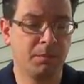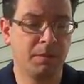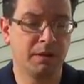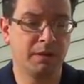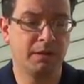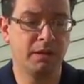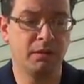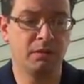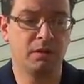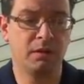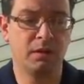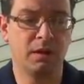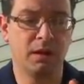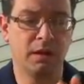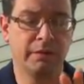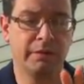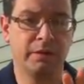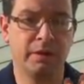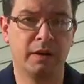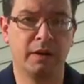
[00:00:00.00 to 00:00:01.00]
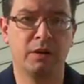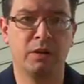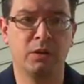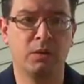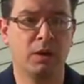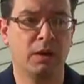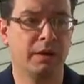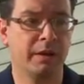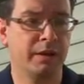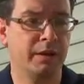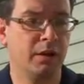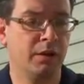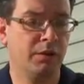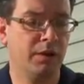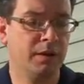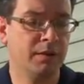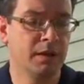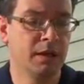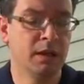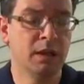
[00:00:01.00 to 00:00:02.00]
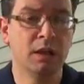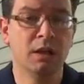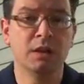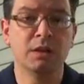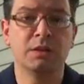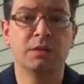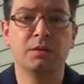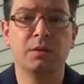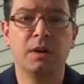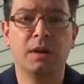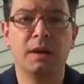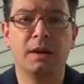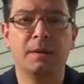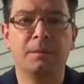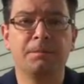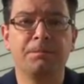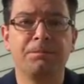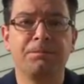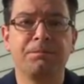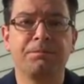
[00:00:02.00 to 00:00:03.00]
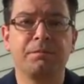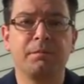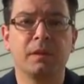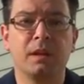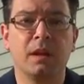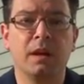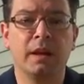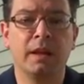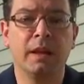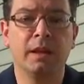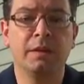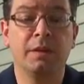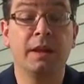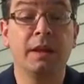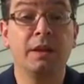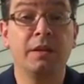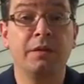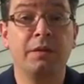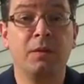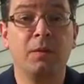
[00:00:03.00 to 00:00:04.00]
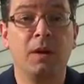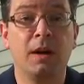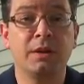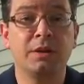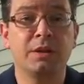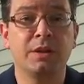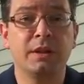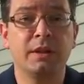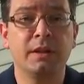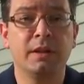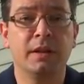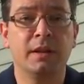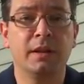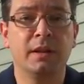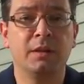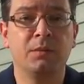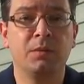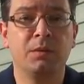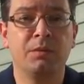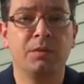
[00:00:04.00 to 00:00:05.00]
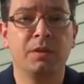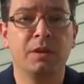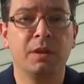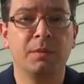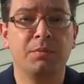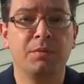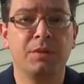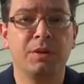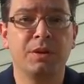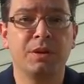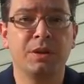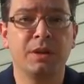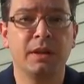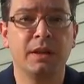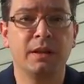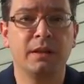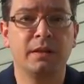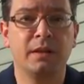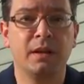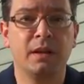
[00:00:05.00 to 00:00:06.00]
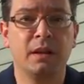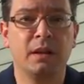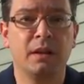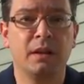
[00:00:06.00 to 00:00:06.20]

but still very good quality. Alright, so again, thank you for watching, and we really appreciate